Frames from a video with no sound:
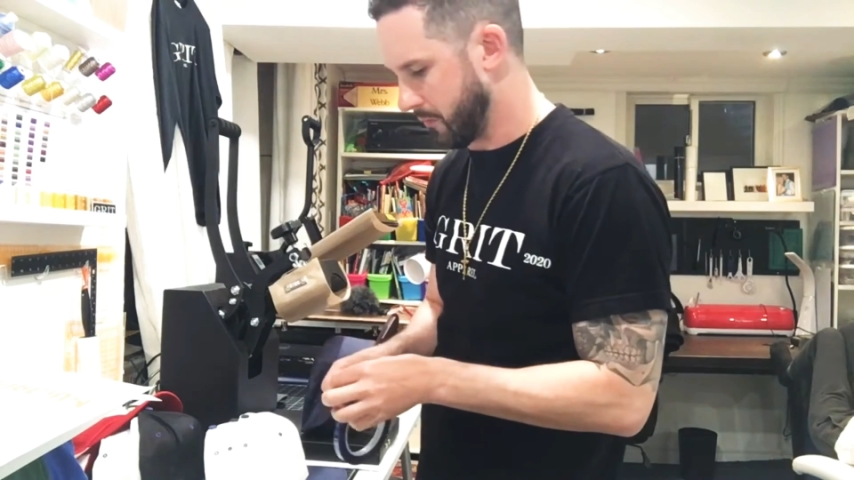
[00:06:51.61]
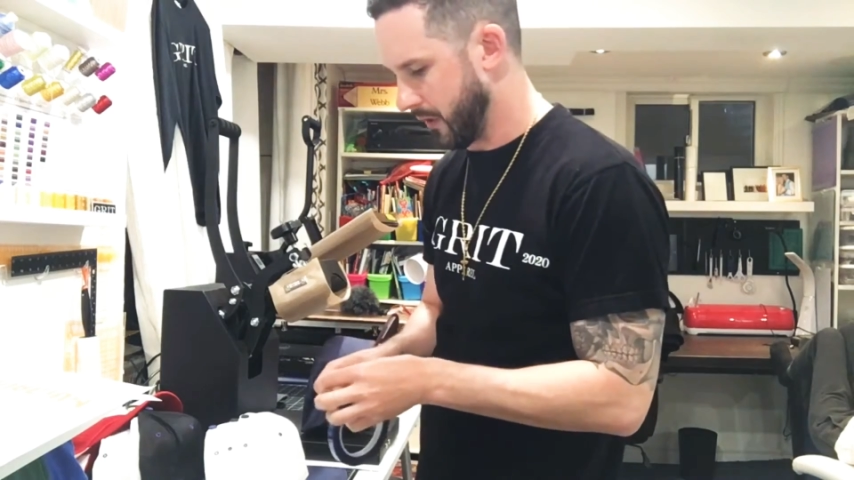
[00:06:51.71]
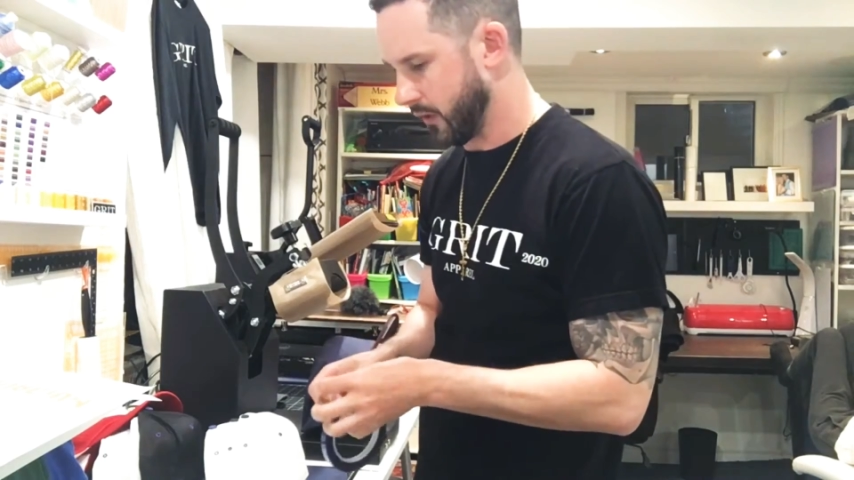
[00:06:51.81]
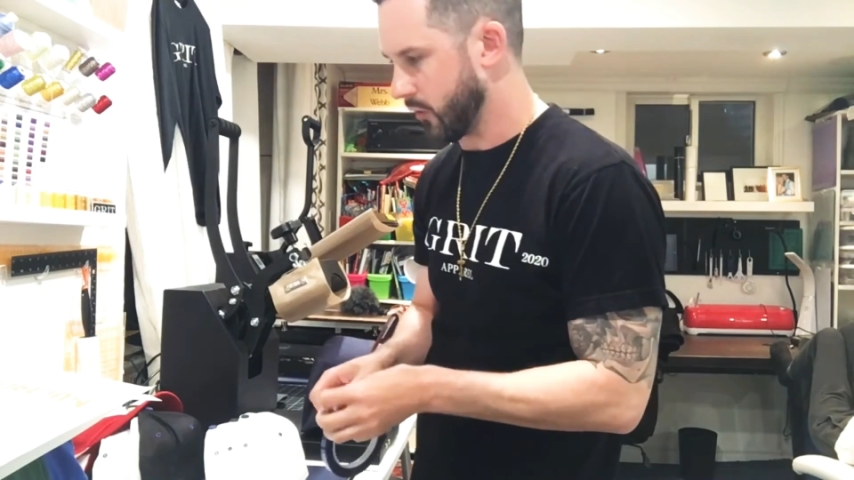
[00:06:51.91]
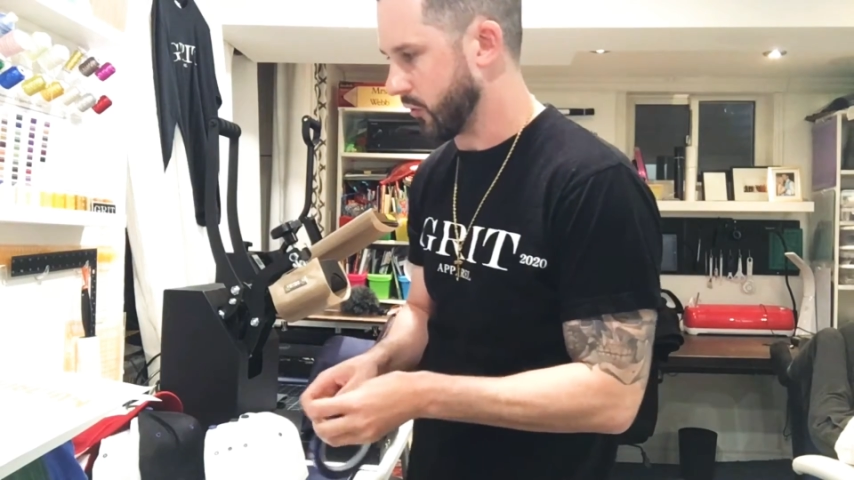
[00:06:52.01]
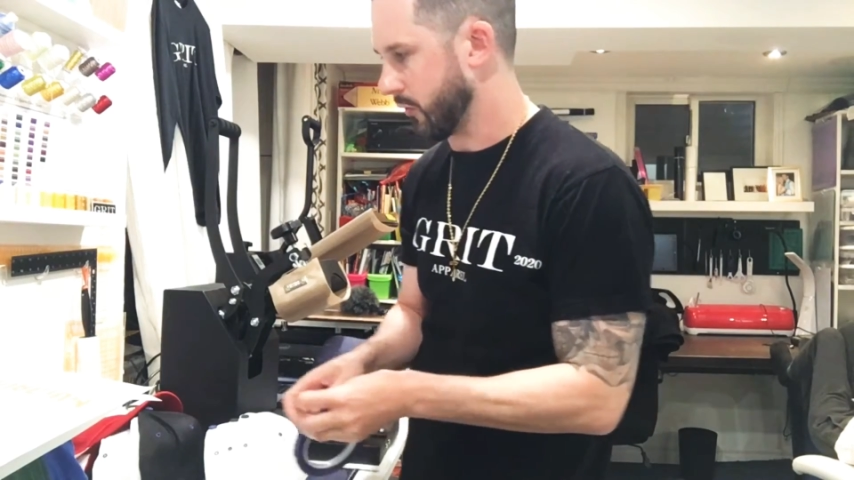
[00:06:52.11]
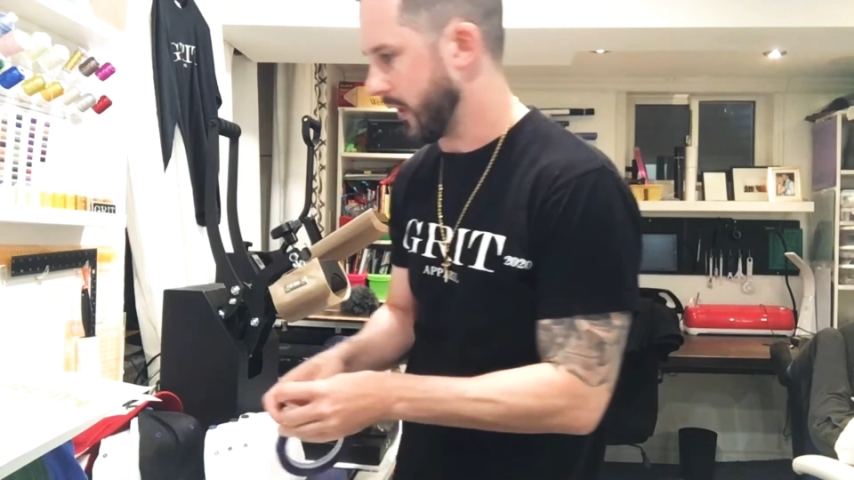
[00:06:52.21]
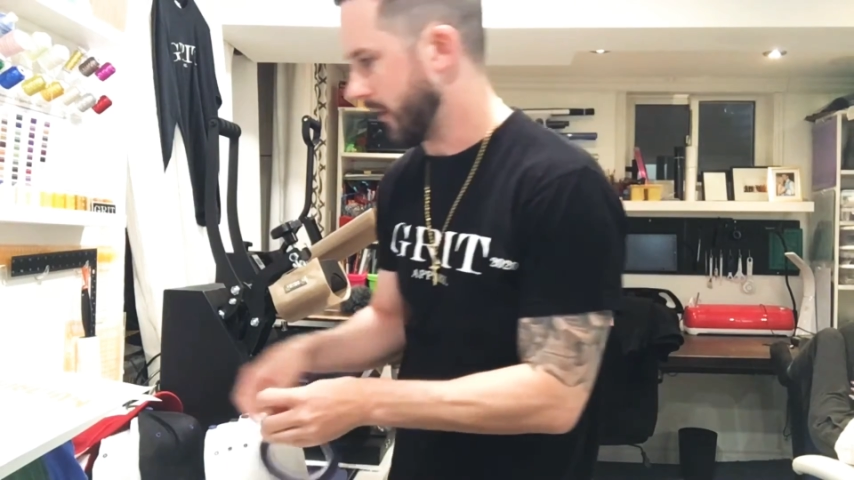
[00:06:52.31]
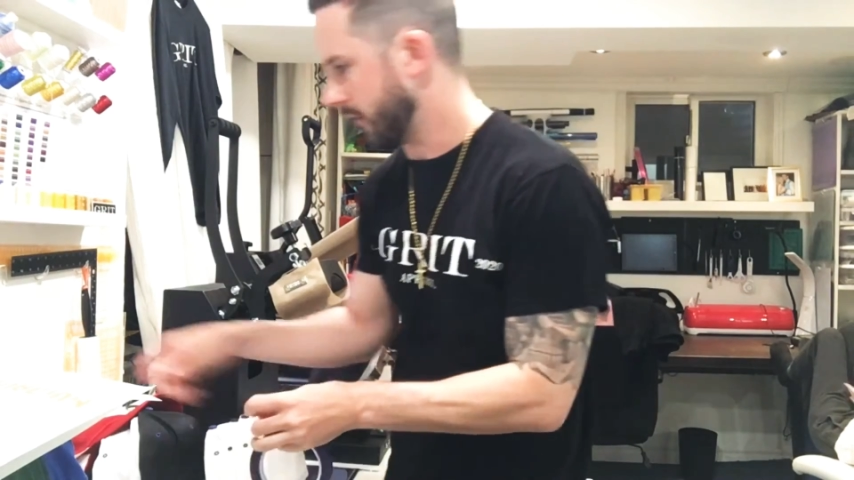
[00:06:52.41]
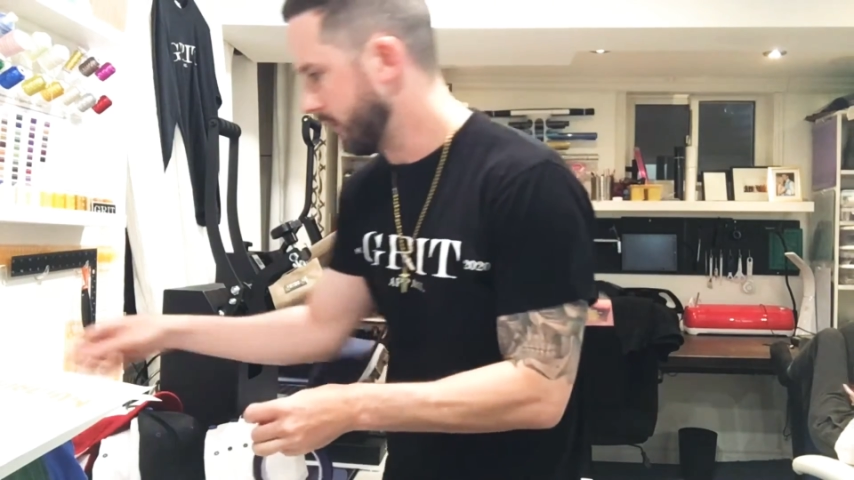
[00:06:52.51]
making sure
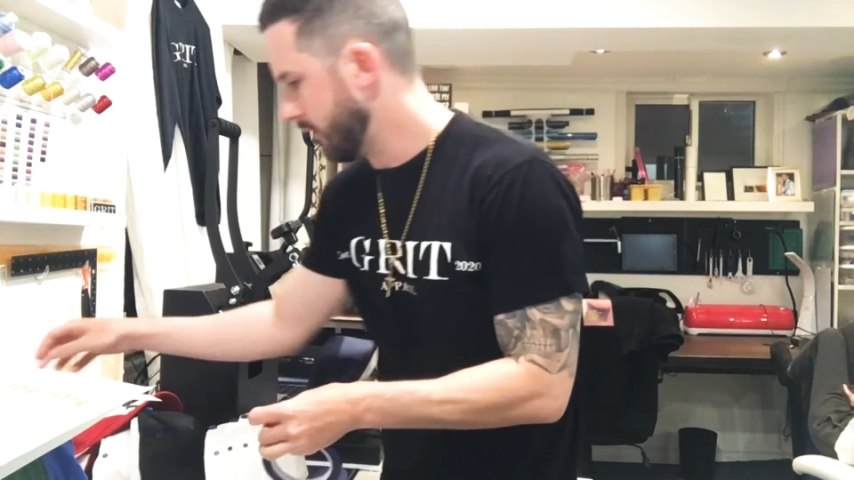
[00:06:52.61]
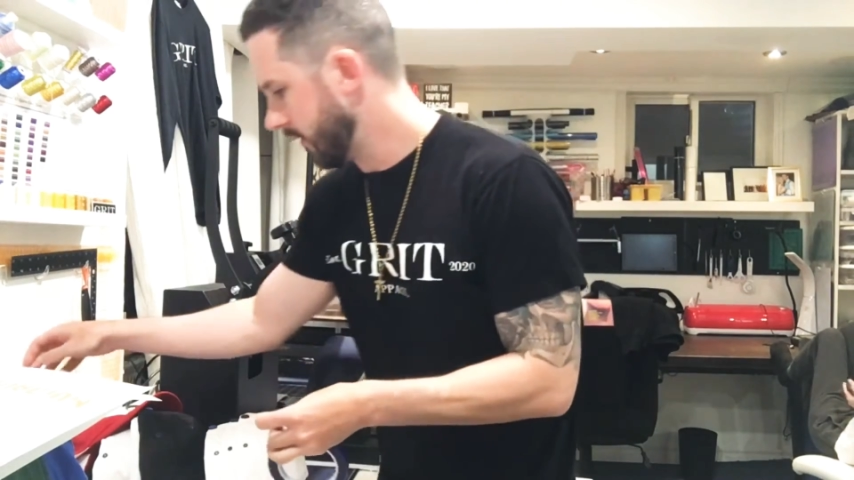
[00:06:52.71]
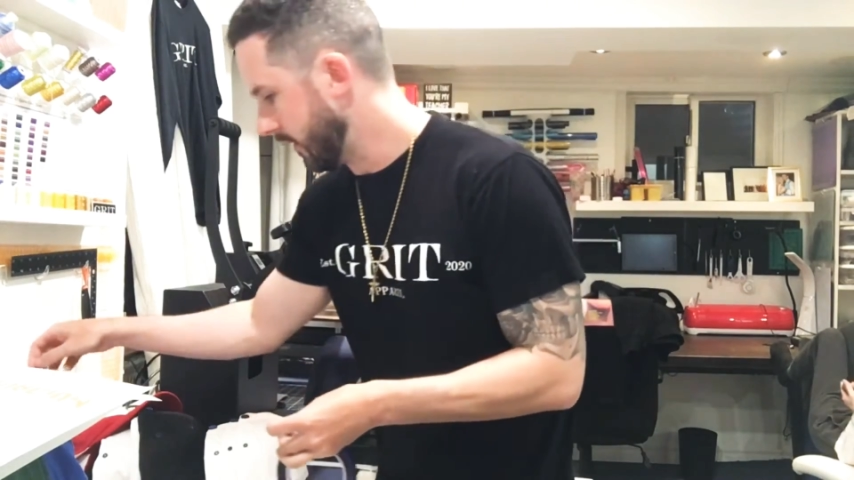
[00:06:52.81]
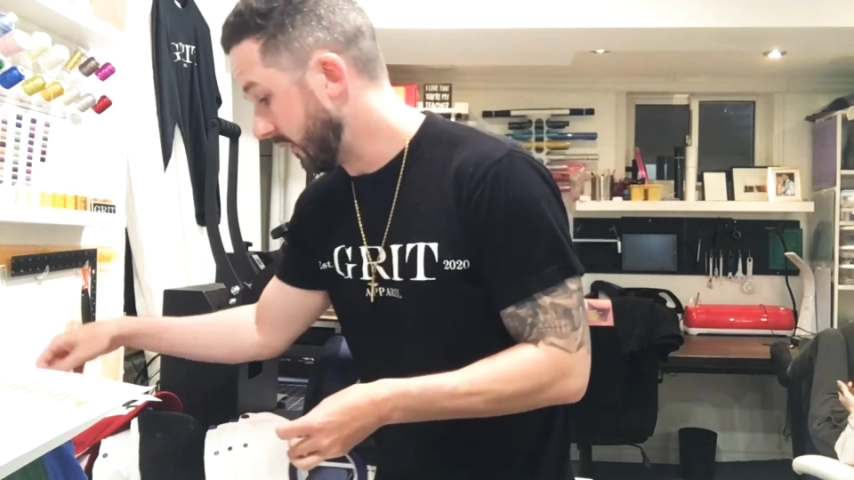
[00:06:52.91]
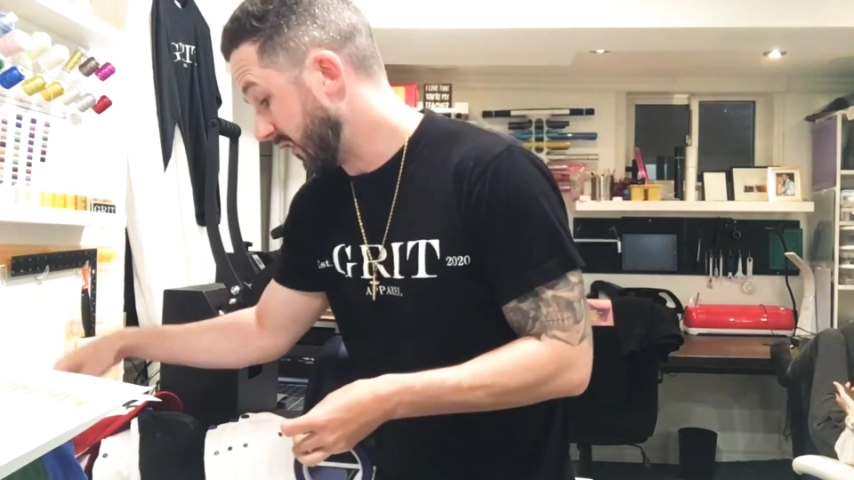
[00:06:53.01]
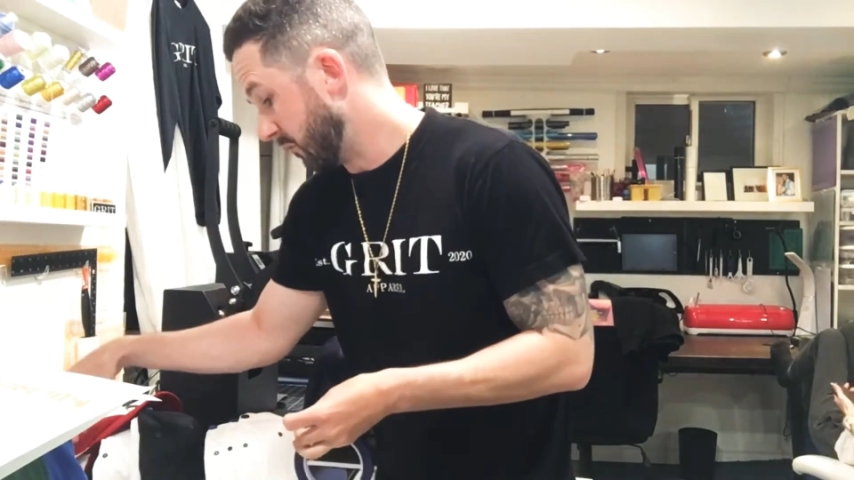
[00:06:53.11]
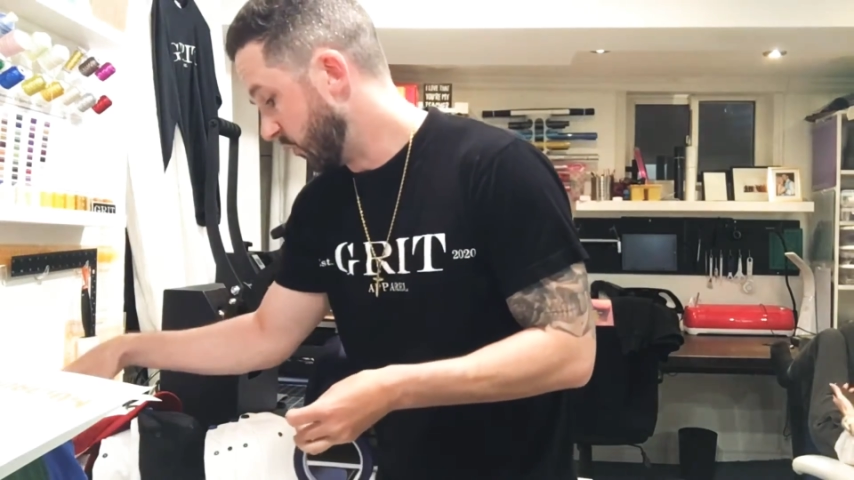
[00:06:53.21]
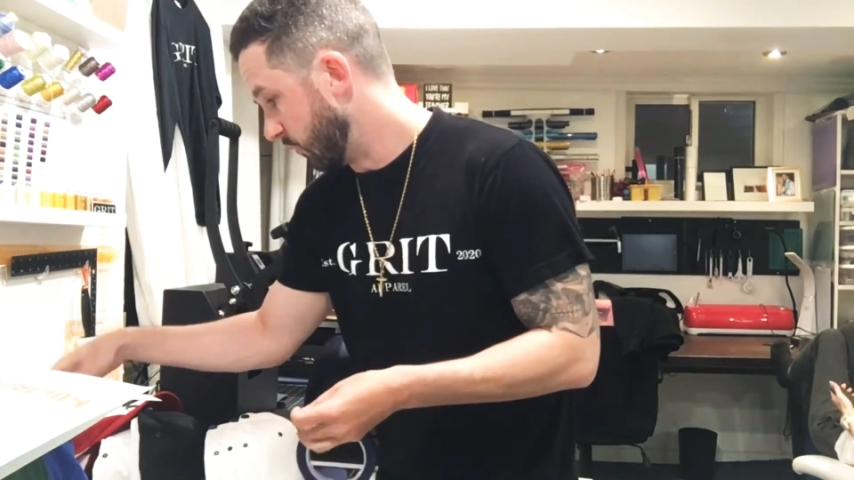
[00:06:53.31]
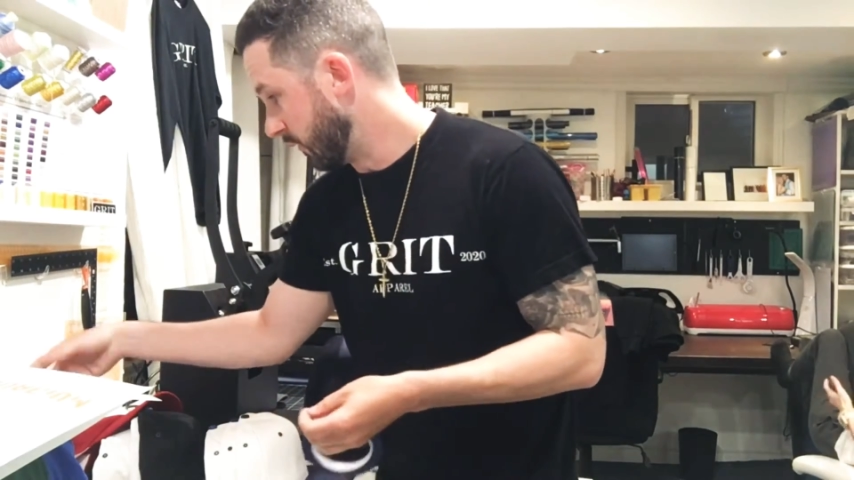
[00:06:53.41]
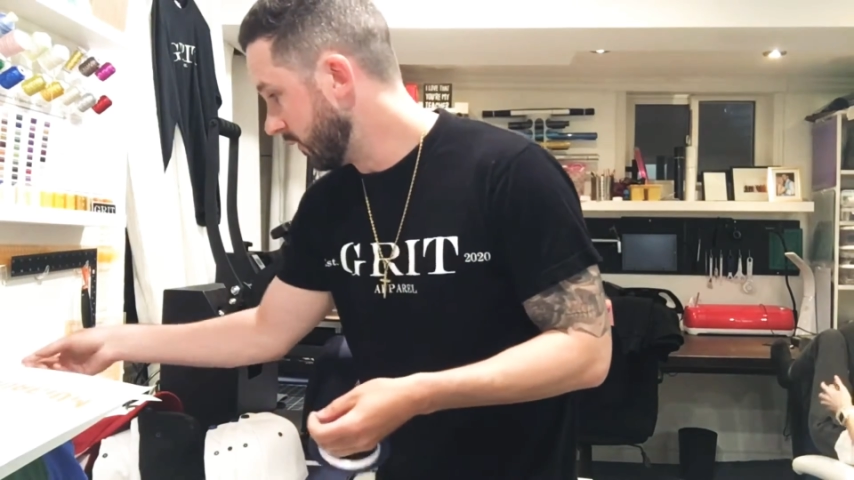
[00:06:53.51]
that it doesn't move.